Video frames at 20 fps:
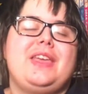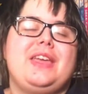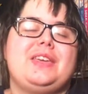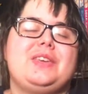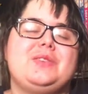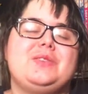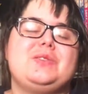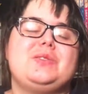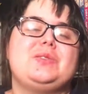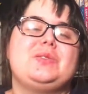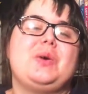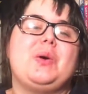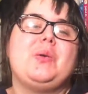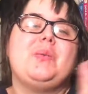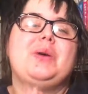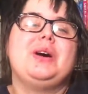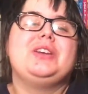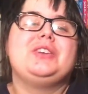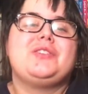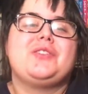Thank you so
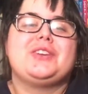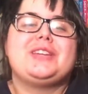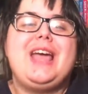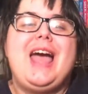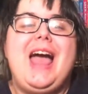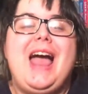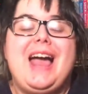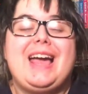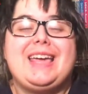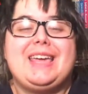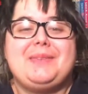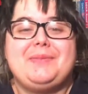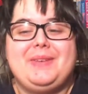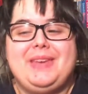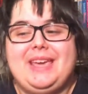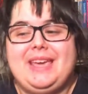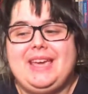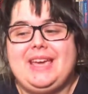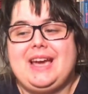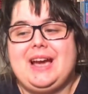much for tagging
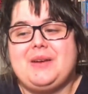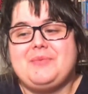me.